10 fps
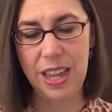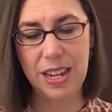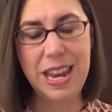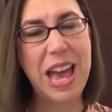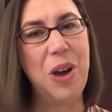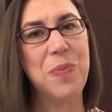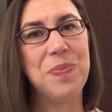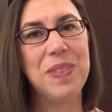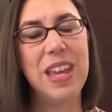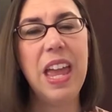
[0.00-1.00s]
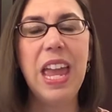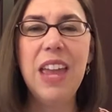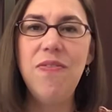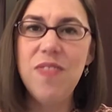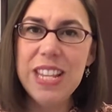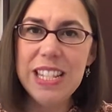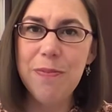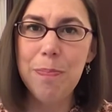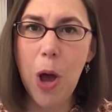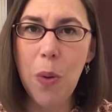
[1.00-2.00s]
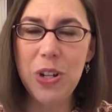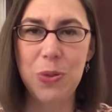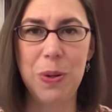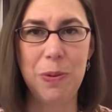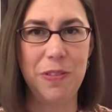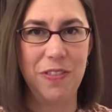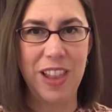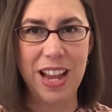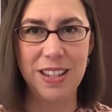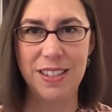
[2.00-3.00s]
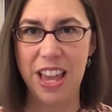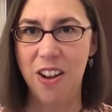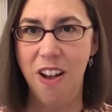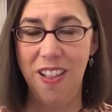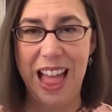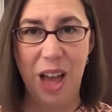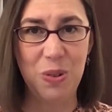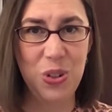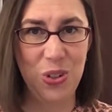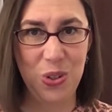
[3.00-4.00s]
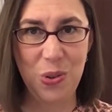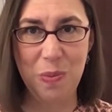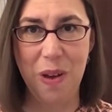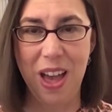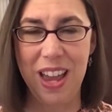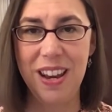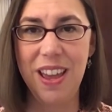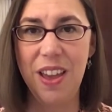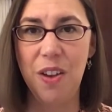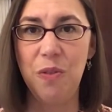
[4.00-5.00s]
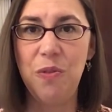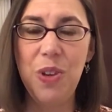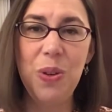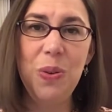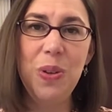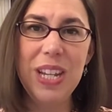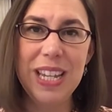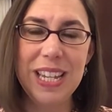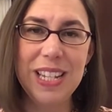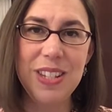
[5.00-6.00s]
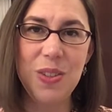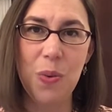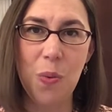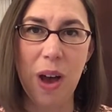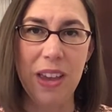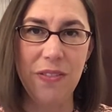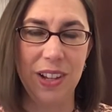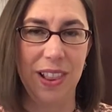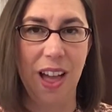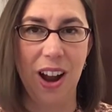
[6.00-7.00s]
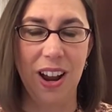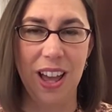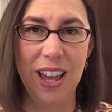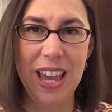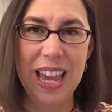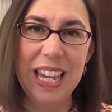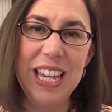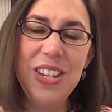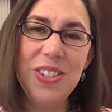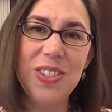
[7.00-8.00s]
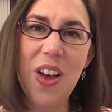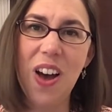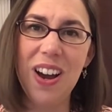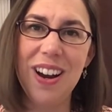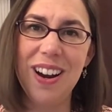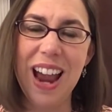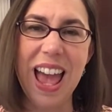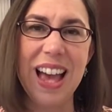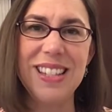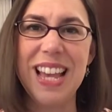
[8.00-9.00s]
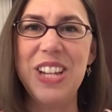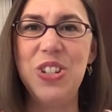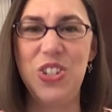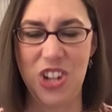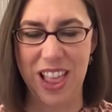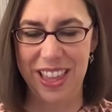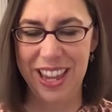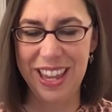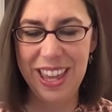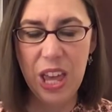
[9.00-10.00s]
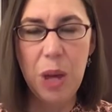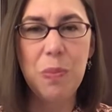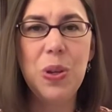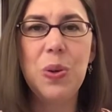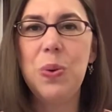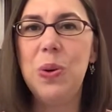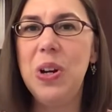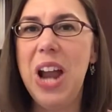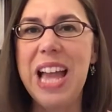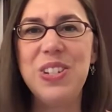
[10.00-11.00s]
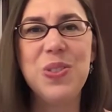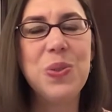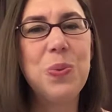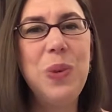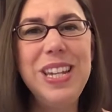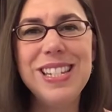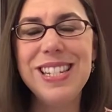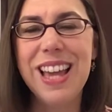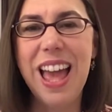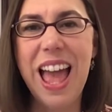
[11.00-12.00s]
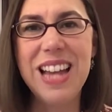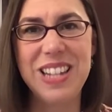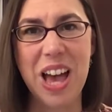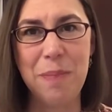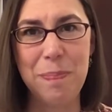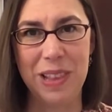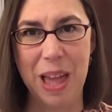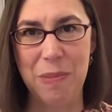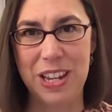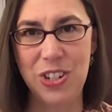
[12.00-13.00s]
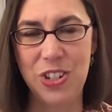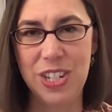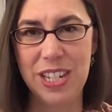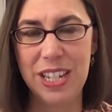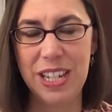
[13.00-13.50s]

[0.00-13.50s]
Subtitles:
Now, if this poetry reflects at all how Schumann viewed his wife Clara, he saw her as angelic, pure and sweet and unblemished.